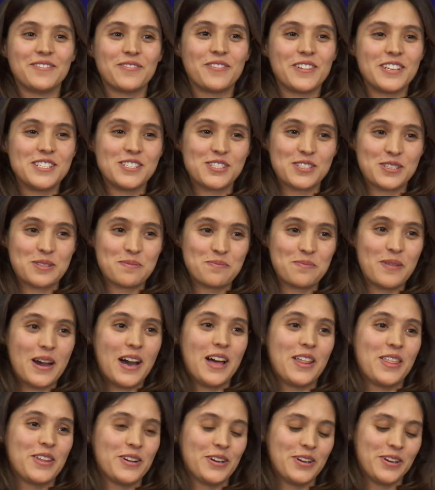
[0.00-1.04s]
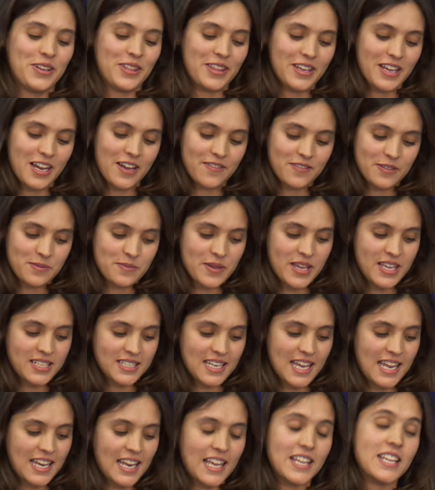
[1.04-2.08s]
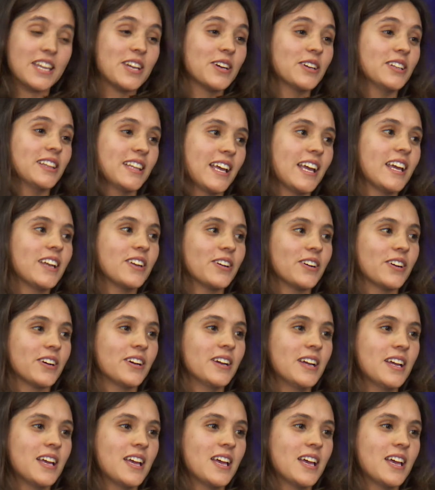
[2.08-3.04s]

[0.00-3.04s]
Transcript: we just bother the government, and a year later